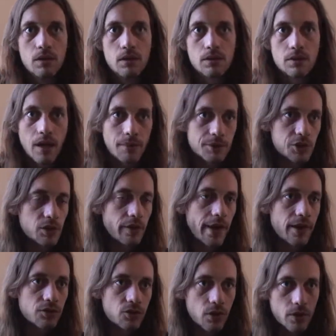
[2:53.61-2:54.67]
establishing
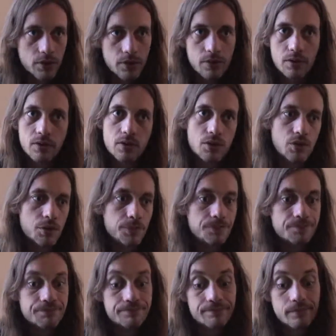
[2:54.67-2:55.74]
land trusts,
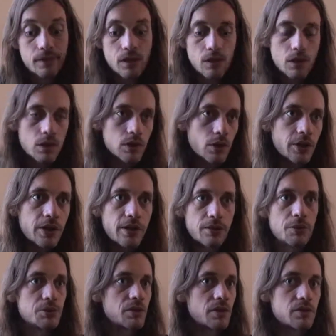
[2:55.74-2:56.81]
looking
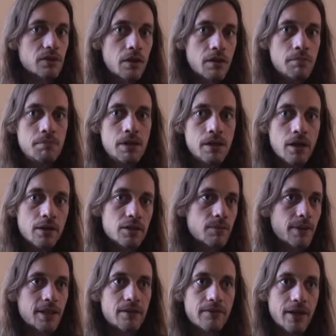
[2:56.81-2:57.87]
at those things and being honest
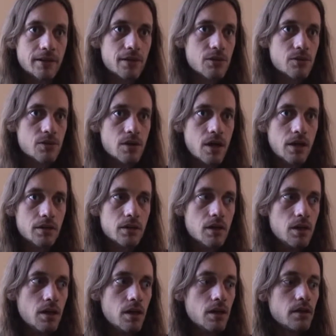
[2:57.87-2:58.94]
about the fact that there's not
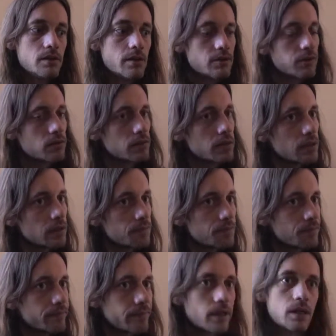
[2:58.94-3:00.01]
necessarily
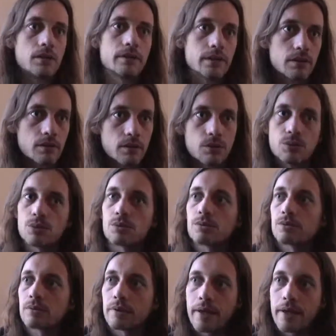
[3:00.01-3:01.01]
clear